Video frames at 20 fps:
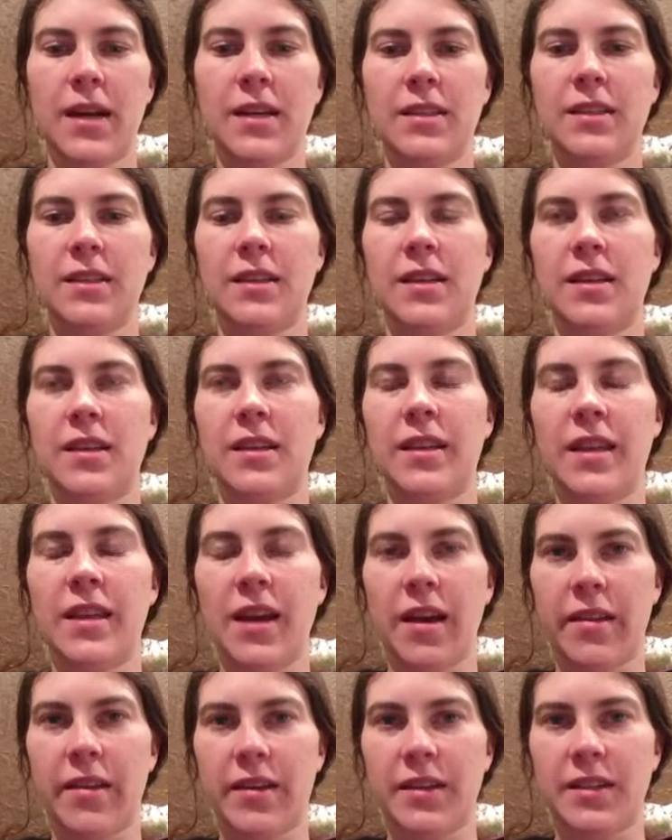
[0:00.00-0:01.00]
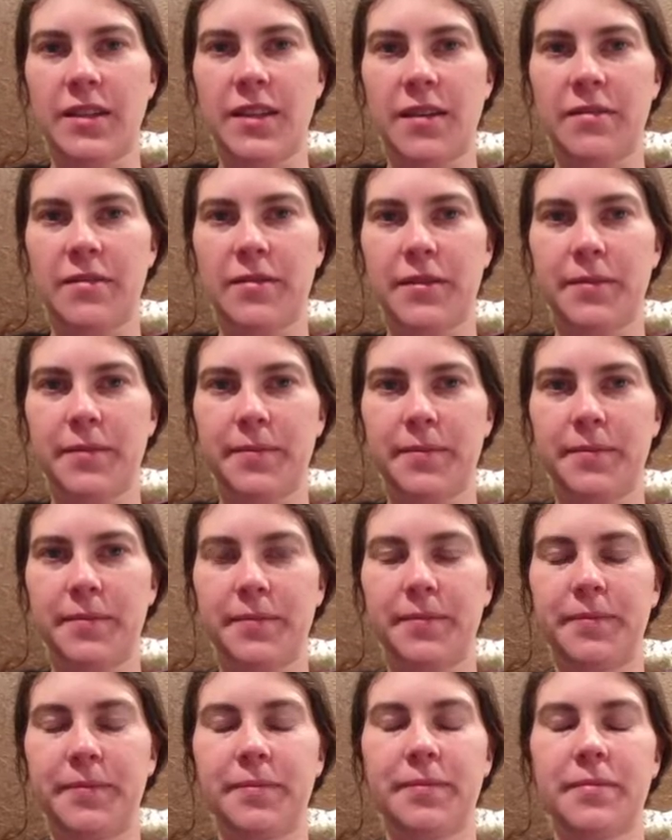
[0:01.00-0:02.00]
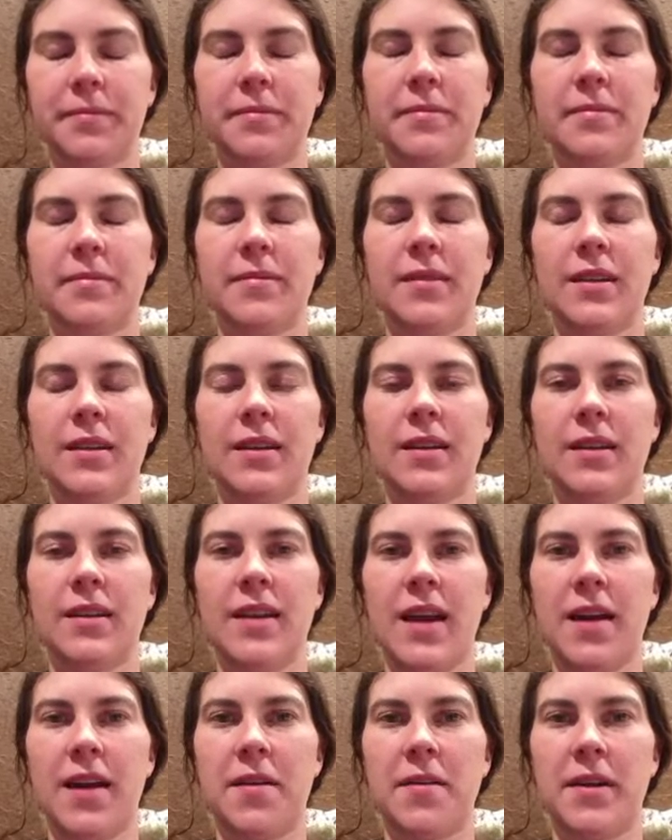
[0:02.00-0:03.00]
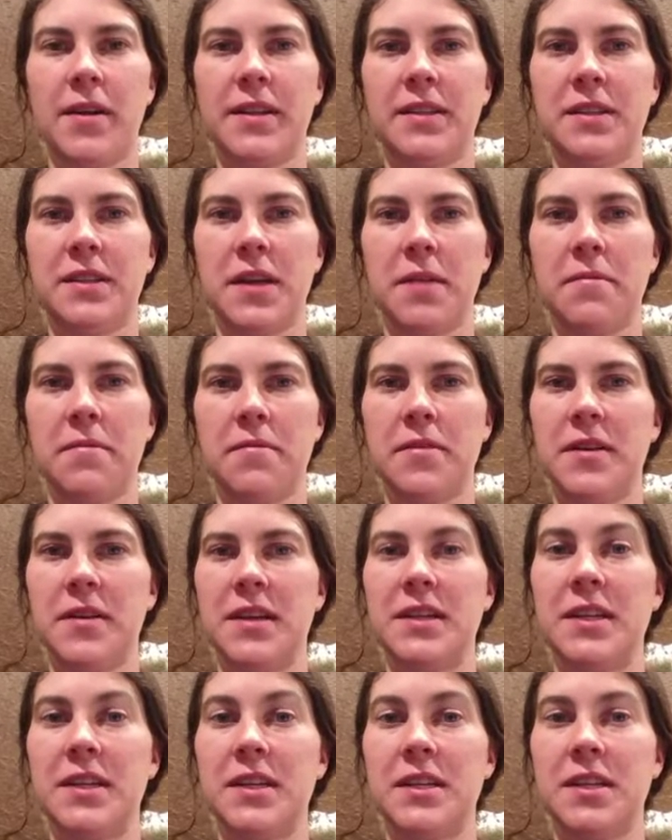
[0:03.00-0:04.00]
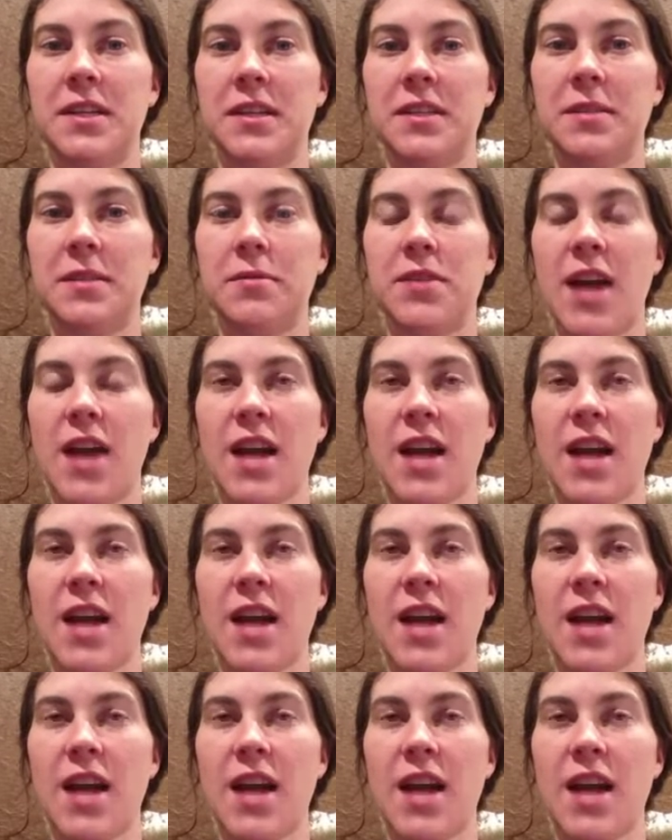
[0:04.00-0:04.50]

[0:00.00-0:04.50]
plus the other stuff. Now it's time for addition,